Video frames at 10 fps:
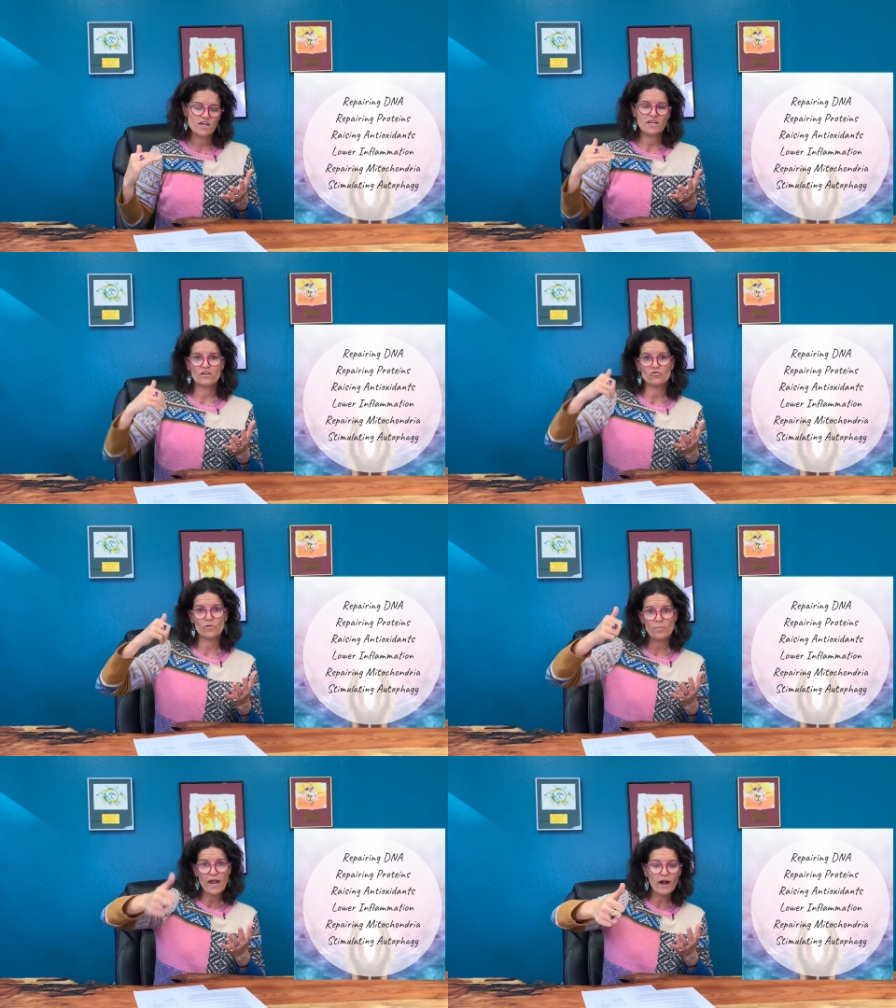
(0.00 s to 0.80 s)
it's
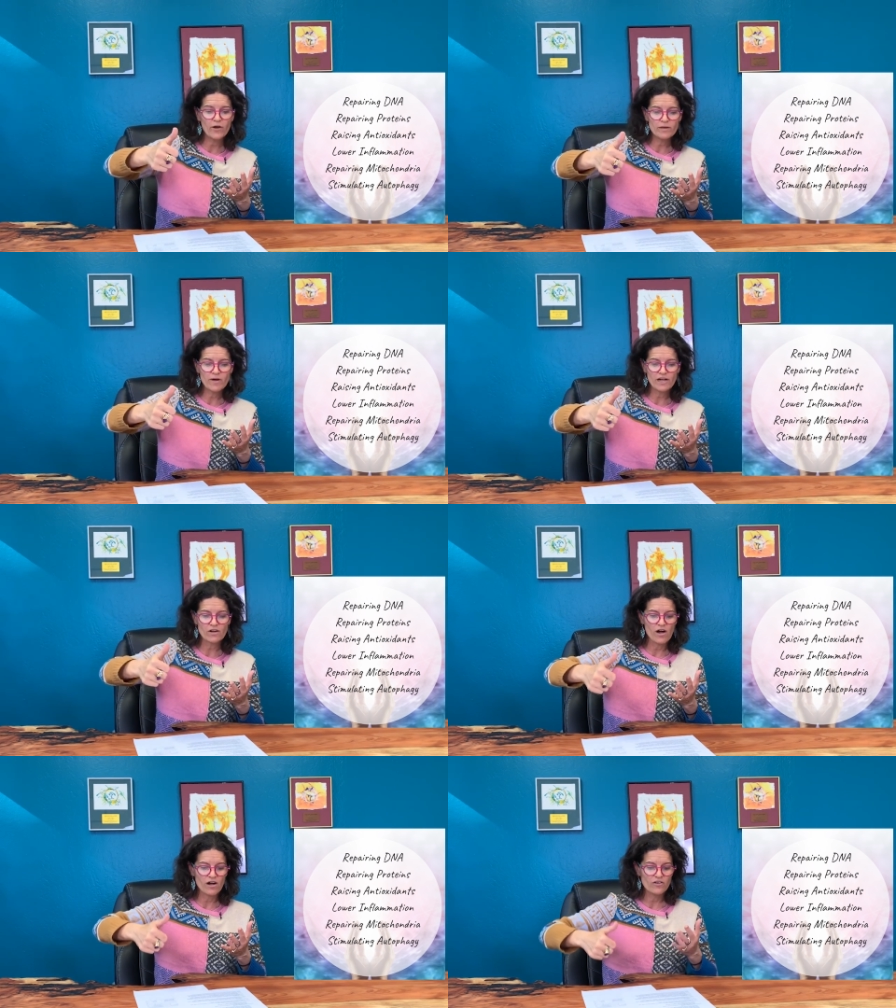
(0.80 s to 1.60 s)
repairing
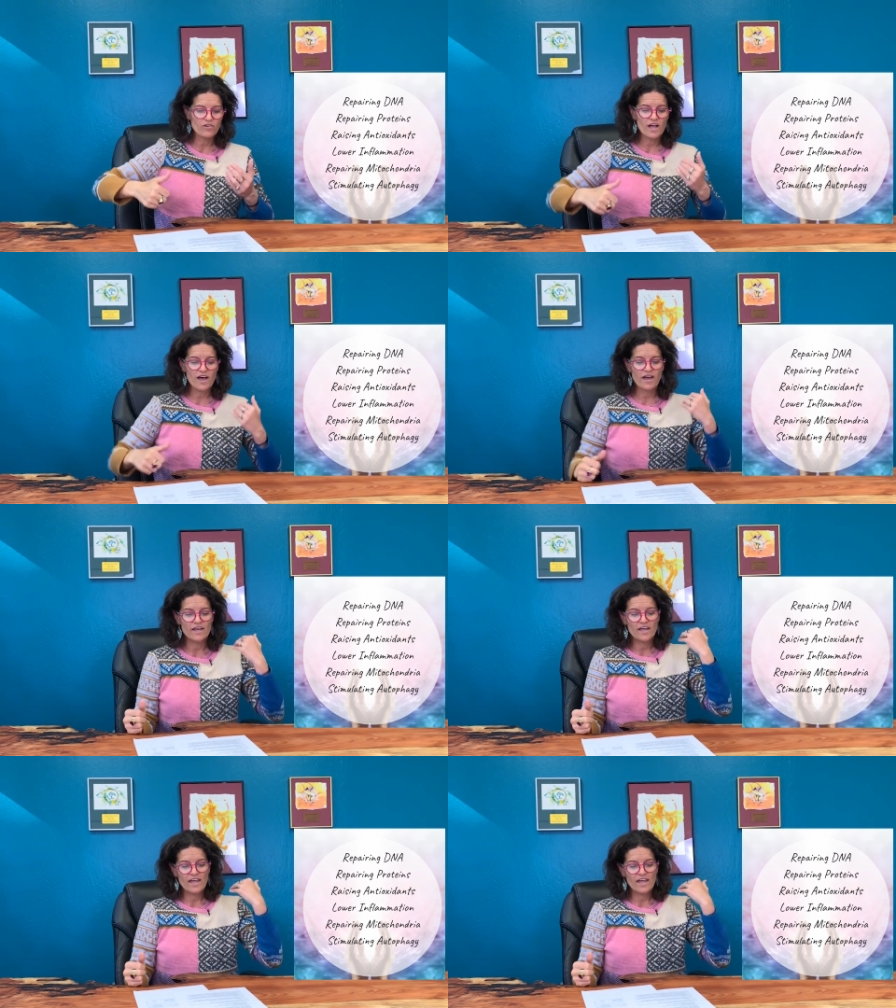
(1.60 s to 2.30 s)
mitochondria,